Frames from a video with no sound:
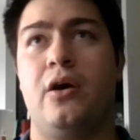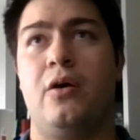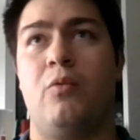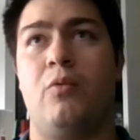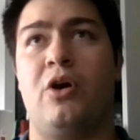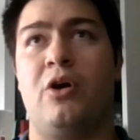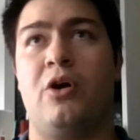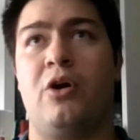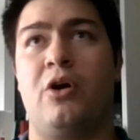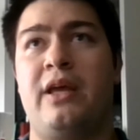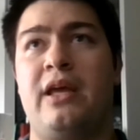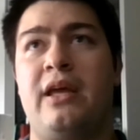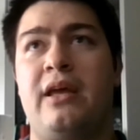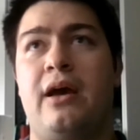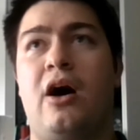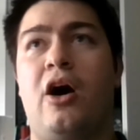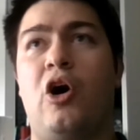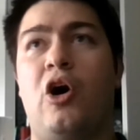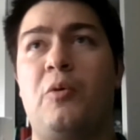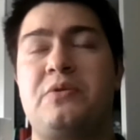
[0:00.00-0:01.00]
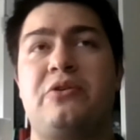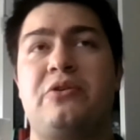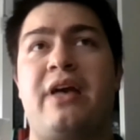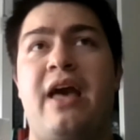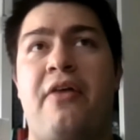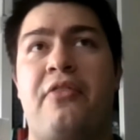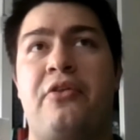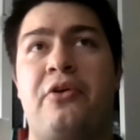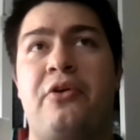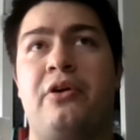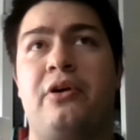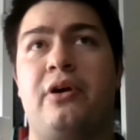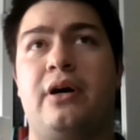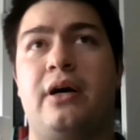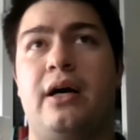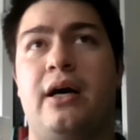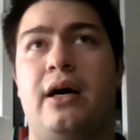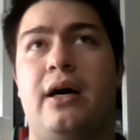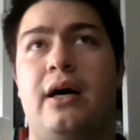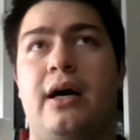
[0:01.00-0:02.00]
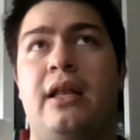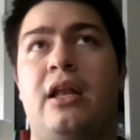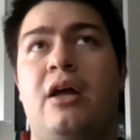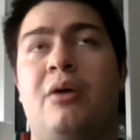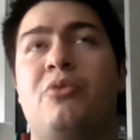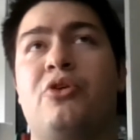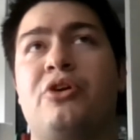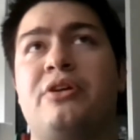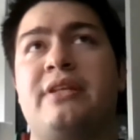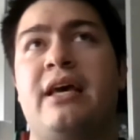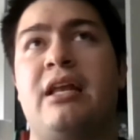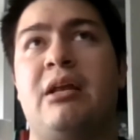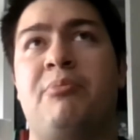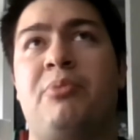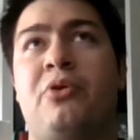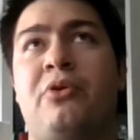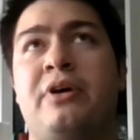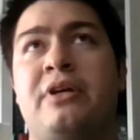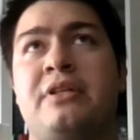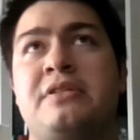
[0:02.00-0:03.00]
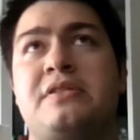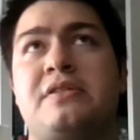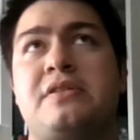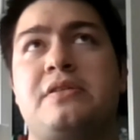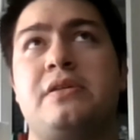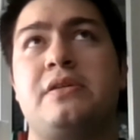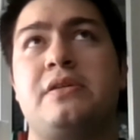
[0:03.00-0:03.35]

where we hope to gather a lot more data points